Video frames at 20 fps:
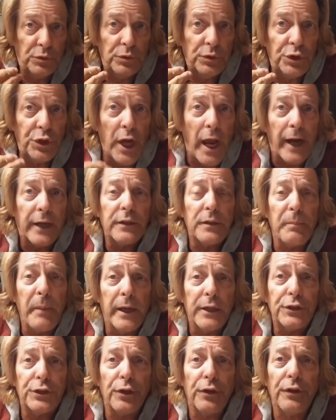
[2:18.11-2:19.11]
checked to
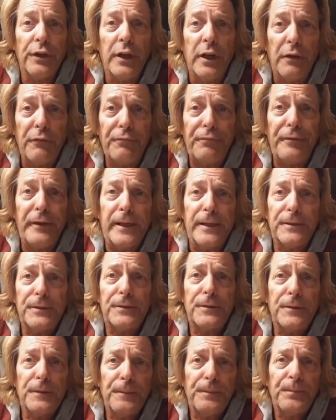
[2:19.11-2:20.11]
make sure that it
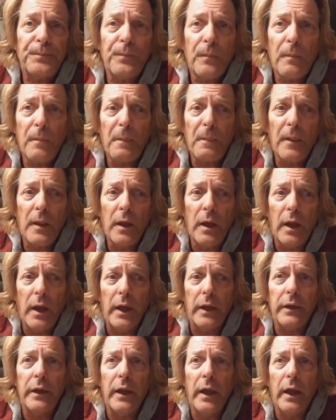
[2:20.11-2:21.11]
fits,
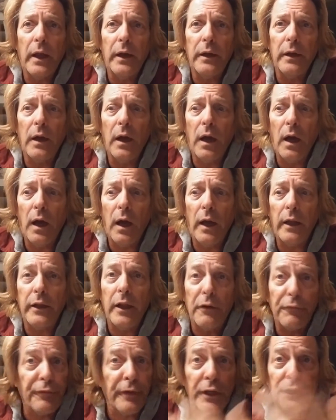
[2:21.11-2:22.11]
and
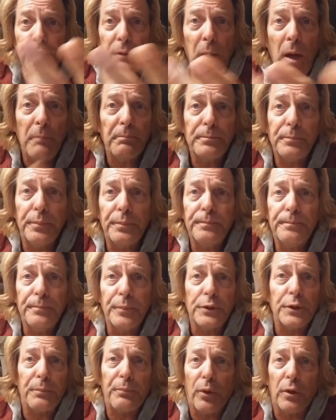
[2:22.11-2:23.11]
then finish them up.
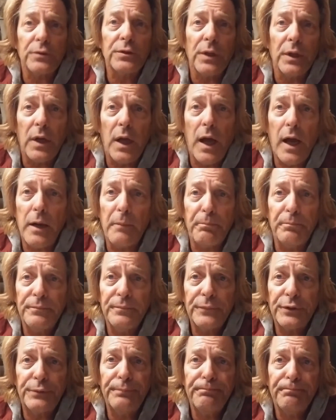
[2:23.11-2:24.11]
Put the porcelain on,
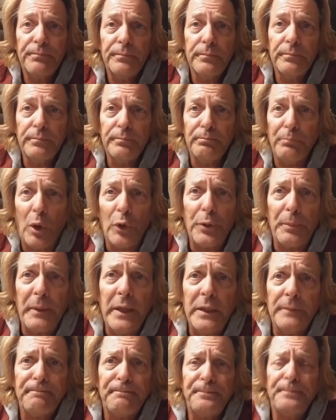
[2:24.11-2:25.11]
bolt them in.